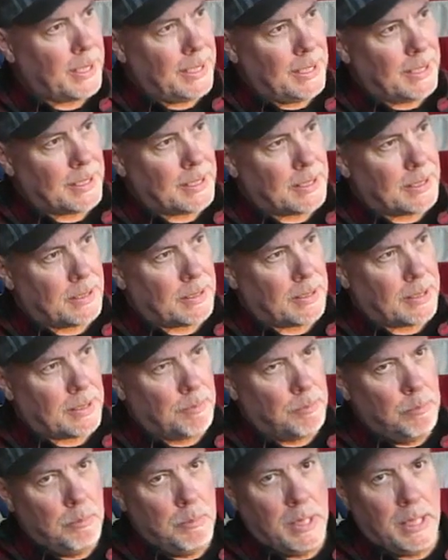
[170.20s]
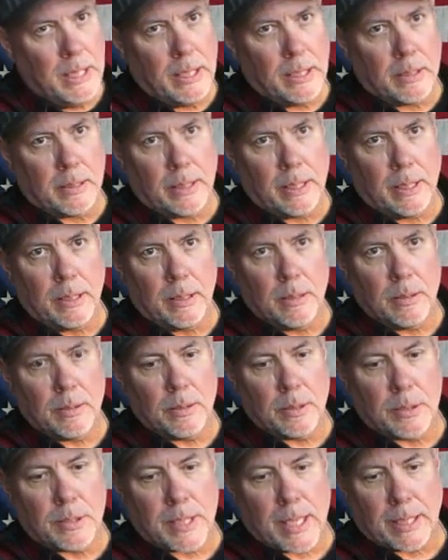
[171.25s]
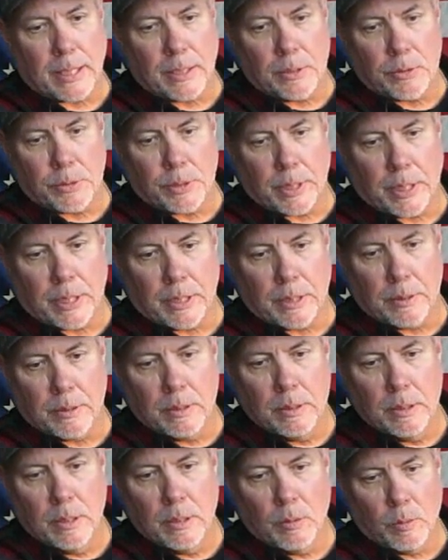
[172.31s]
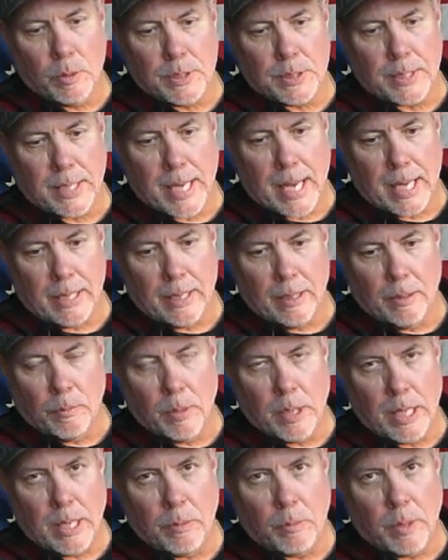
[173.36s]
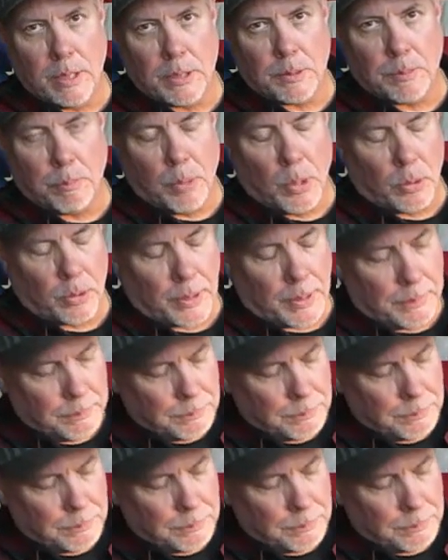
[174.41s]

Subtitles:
that immediately the second trigger was dead. It wasn't pulling.